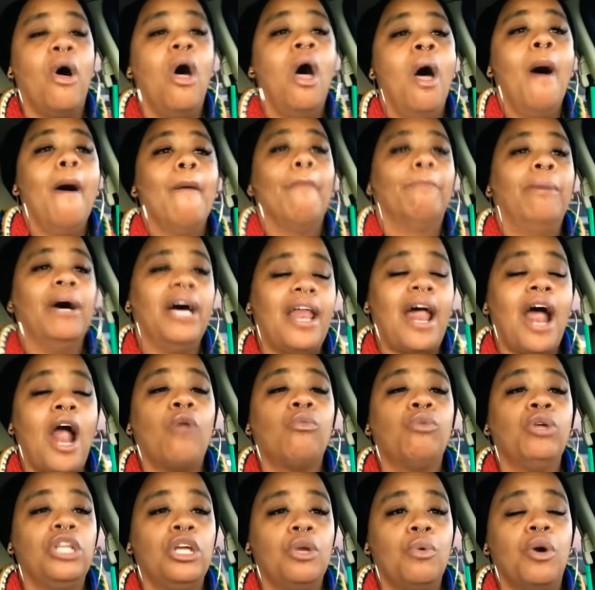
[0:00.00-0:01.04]
But I
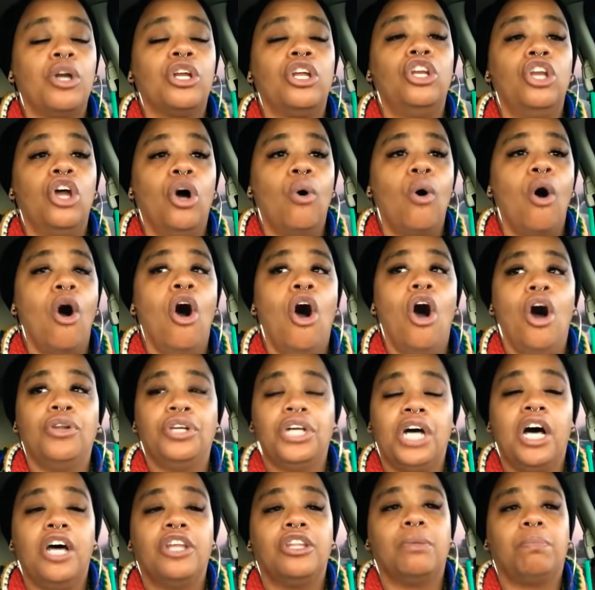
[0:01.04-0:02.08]
really want to know all
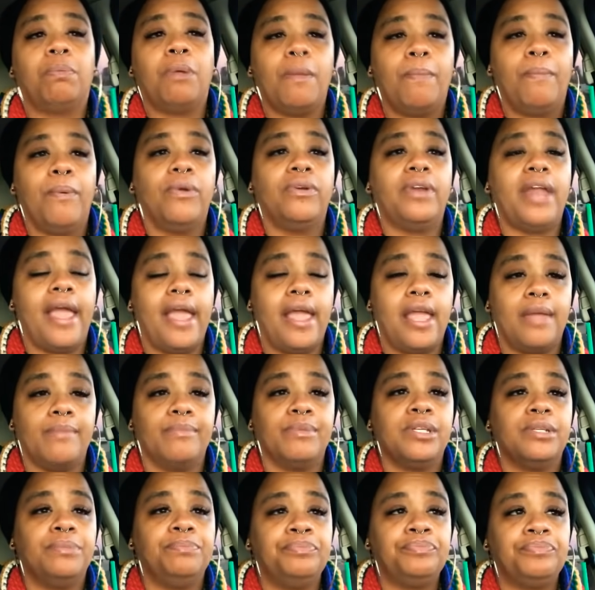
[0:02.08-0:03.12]
the other people
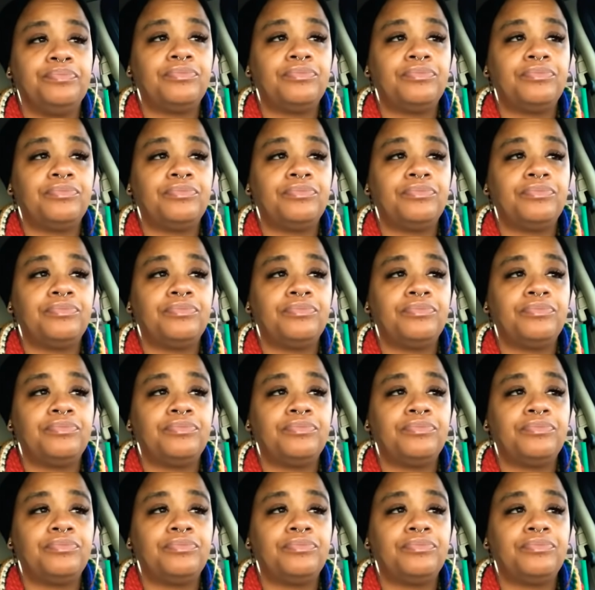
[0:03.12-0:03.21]
named.